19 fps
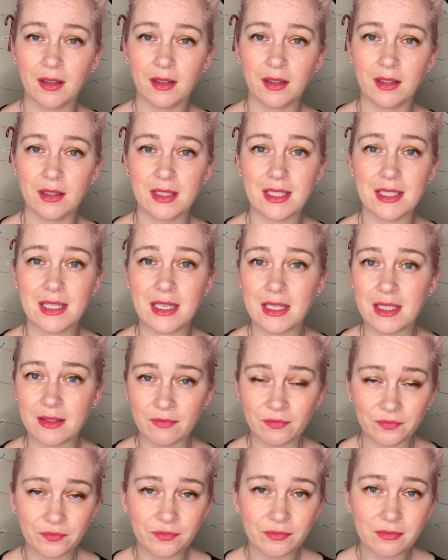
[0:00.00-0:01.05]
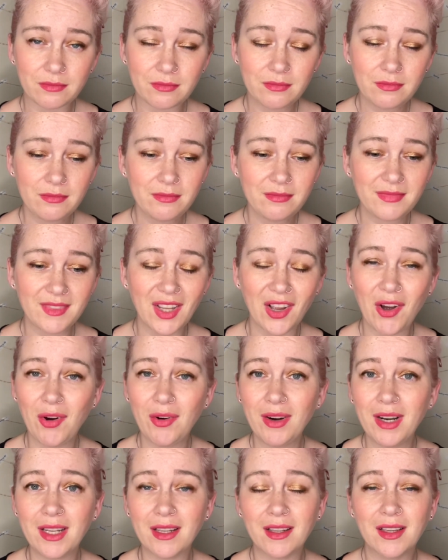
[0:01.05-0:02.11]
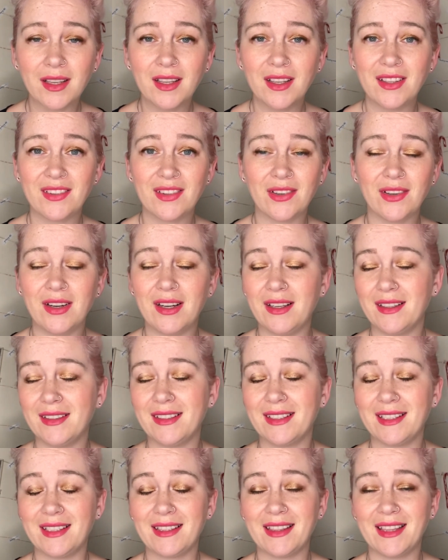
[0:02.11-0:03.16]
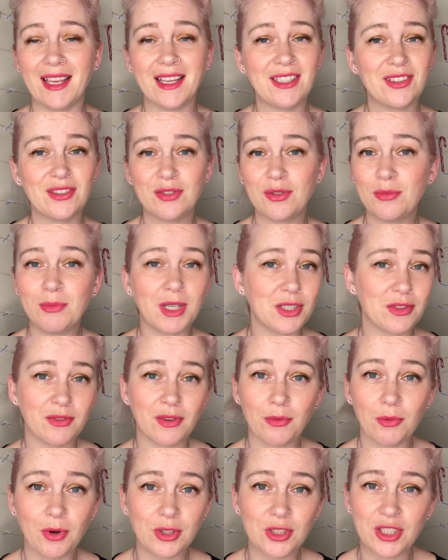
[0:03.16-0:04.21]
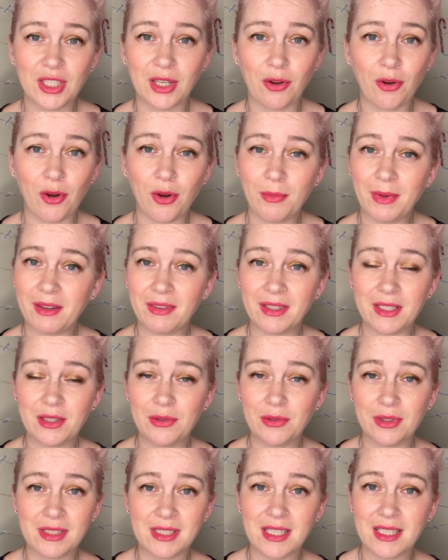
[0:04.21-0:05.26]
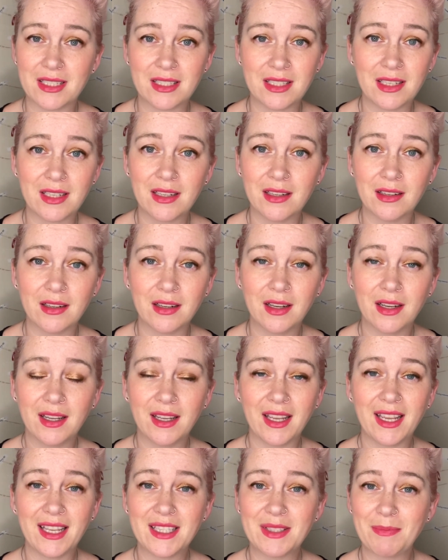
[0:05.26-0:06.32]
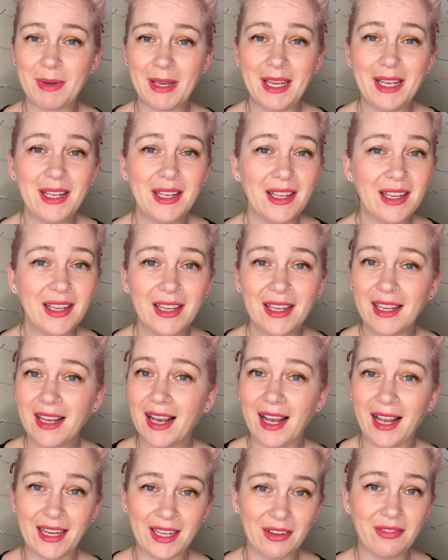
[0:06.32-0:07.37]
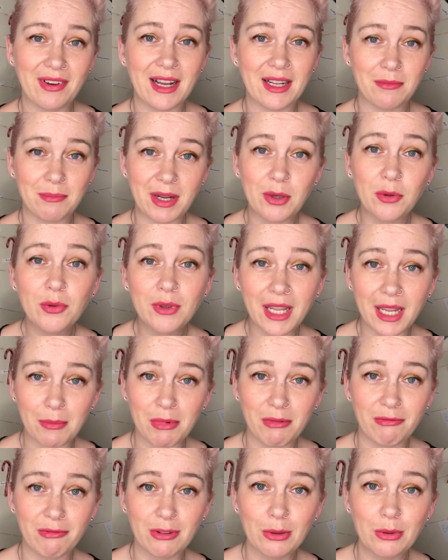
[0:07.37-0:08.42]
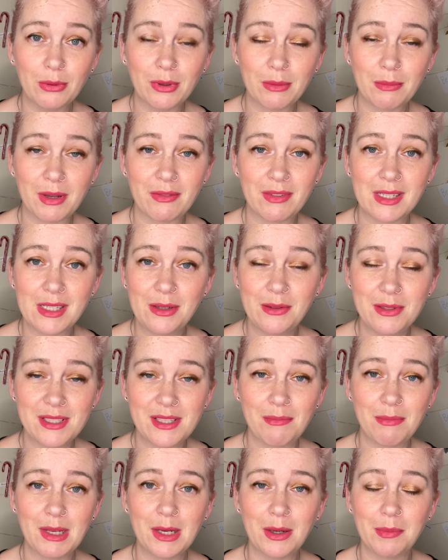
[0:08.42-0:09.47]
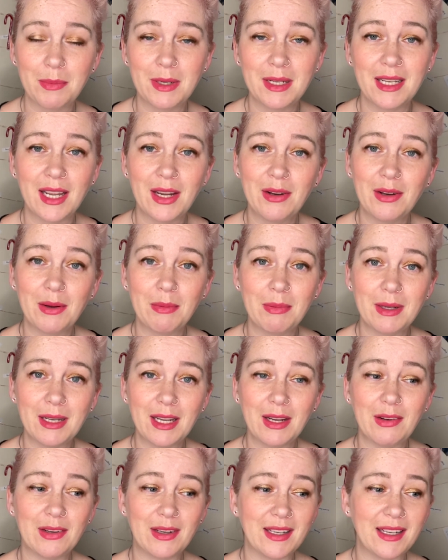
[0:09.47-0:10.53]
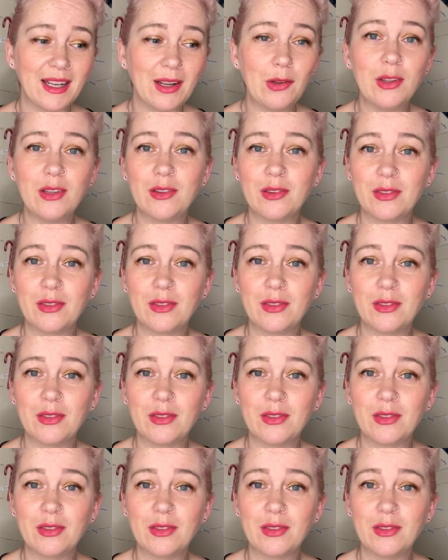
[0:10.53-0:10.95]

disease. All right, so thanks so much for watching all my videos this year. It's been, I have had my own ebb and flow with my videos. They've been up and down, and now there's